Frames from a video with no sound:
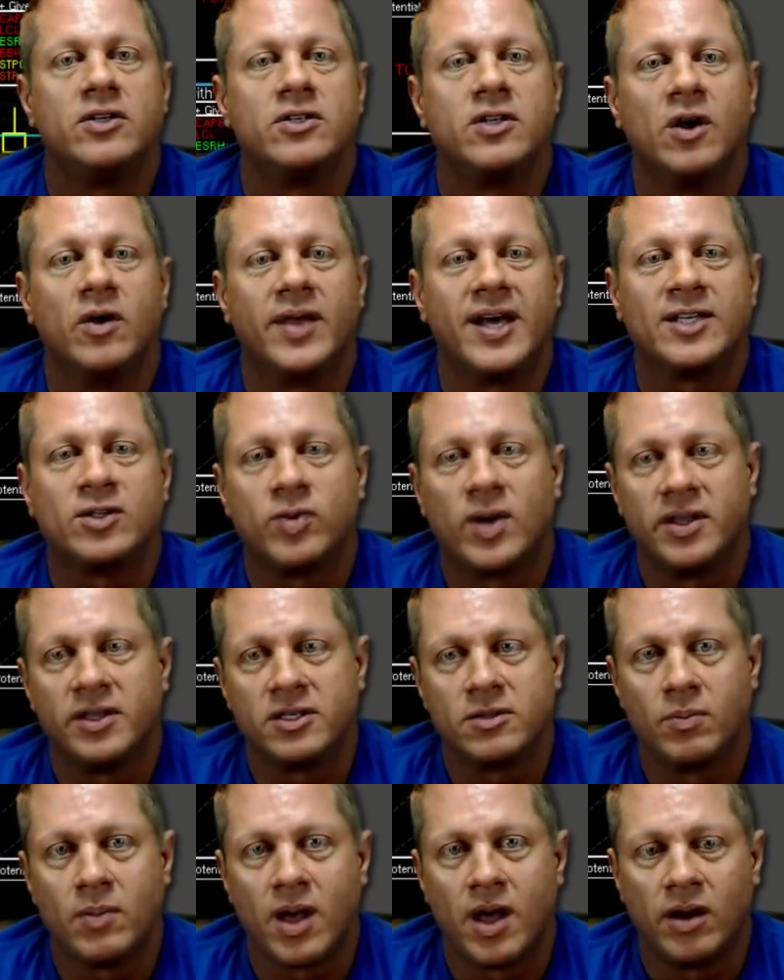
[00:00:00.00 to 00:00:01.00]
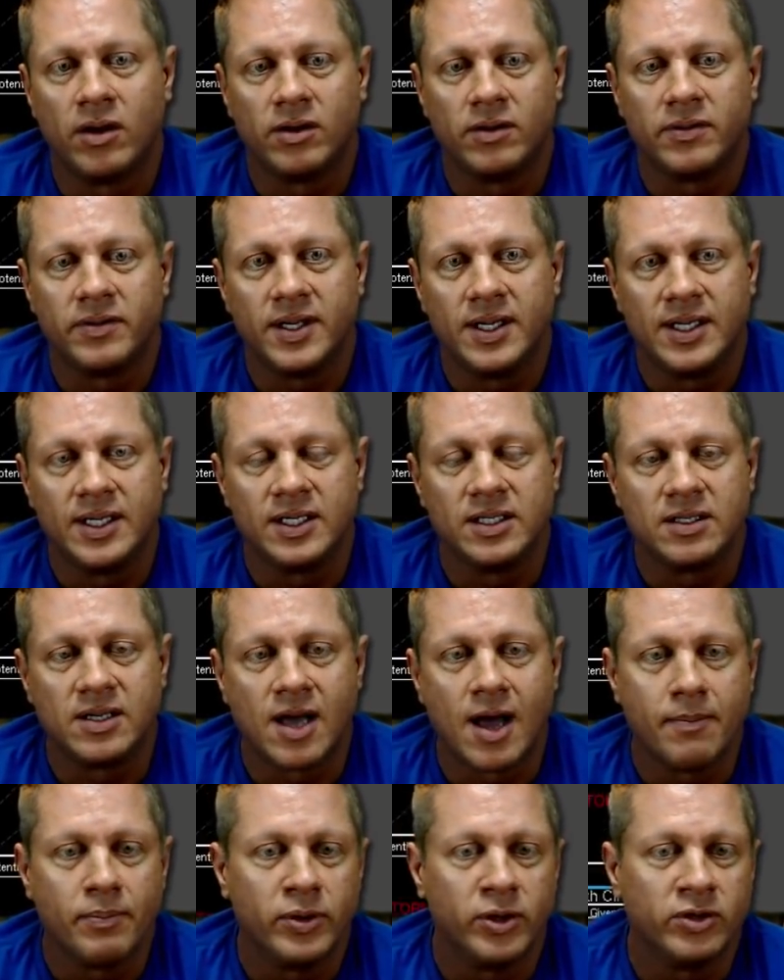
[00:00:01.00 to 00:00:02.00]
So that's why this model
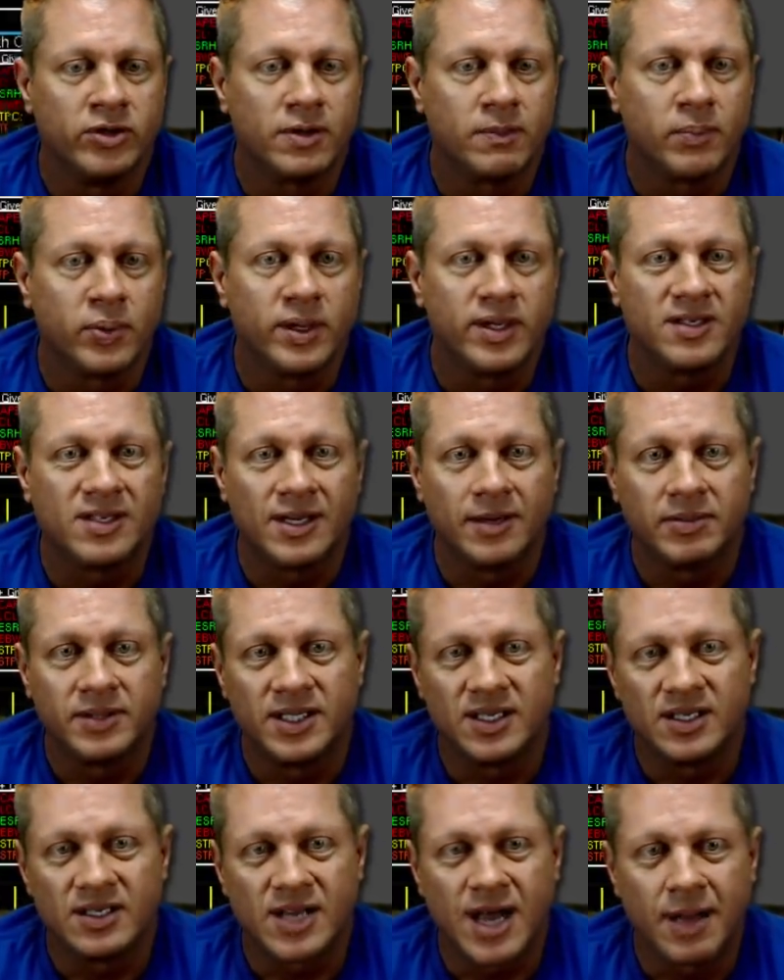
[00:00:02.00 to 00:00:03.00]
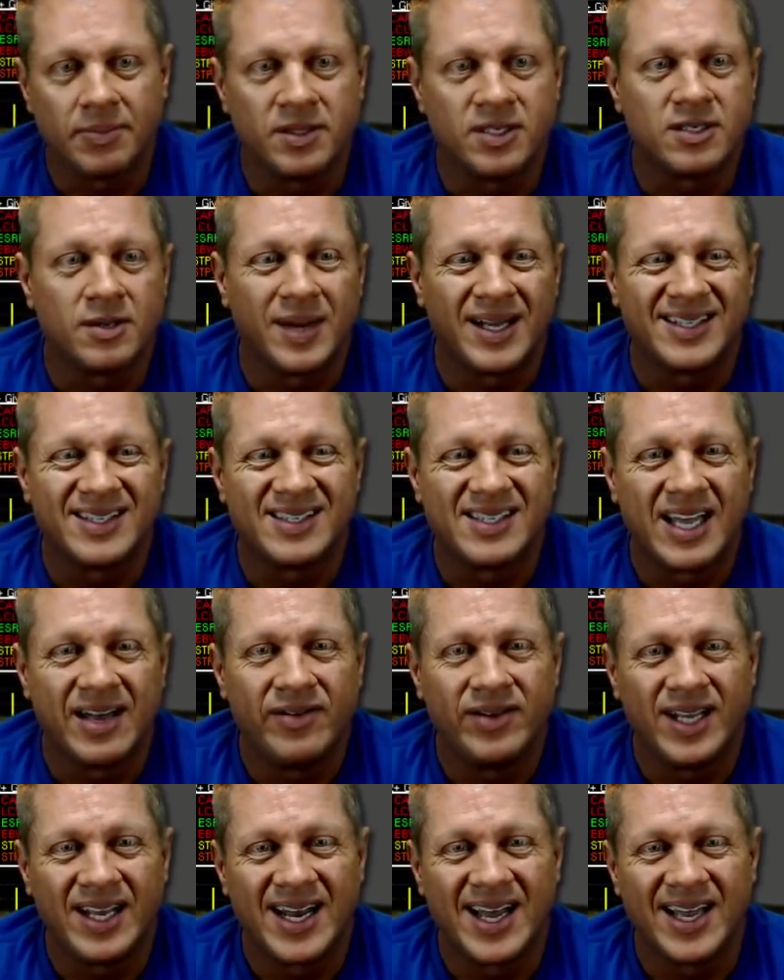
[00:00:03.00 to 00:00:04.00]
is not producing precip, because it stops at about
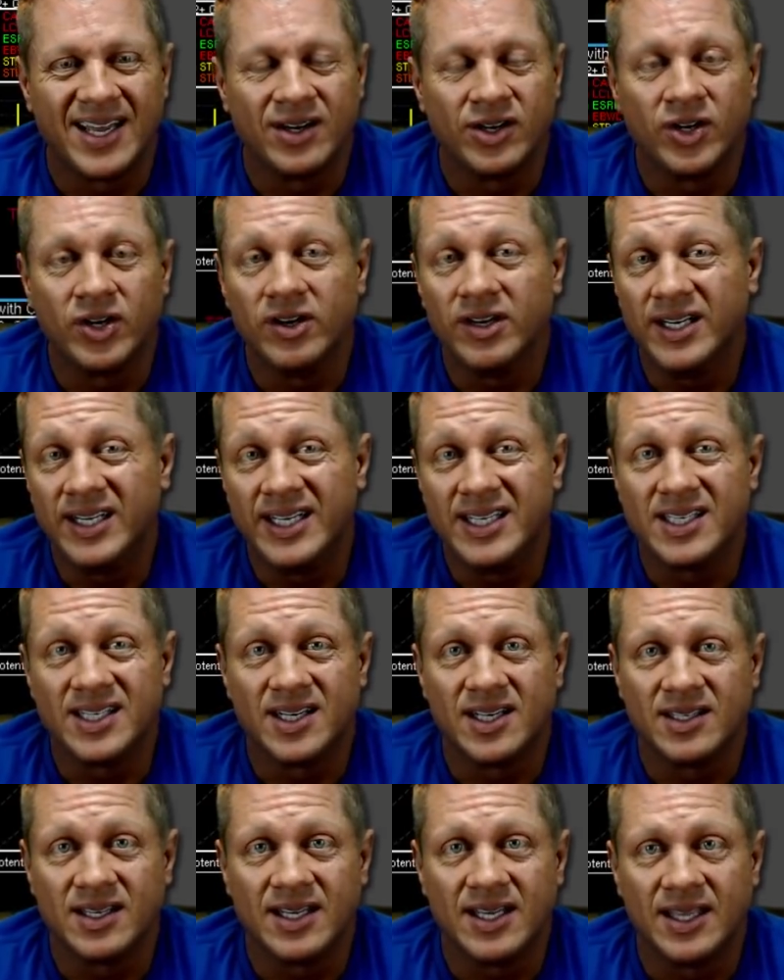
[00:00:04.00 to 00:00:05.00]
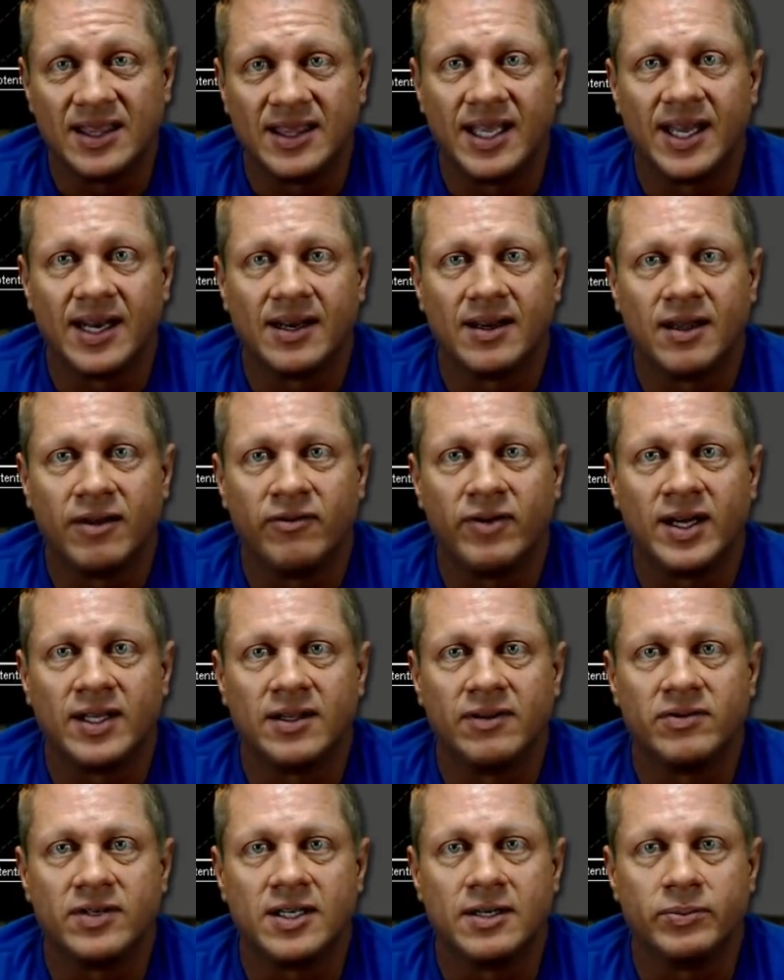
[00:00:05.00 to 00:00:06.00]
79 degrees and doesn't hit that
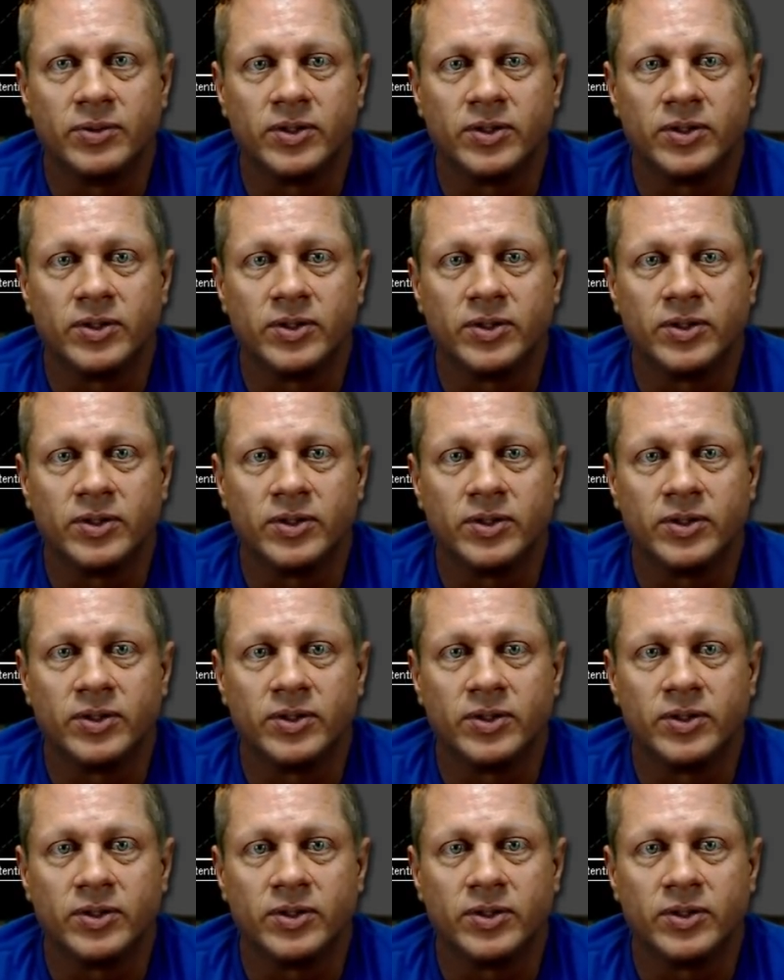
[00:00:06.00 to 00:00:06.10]
convective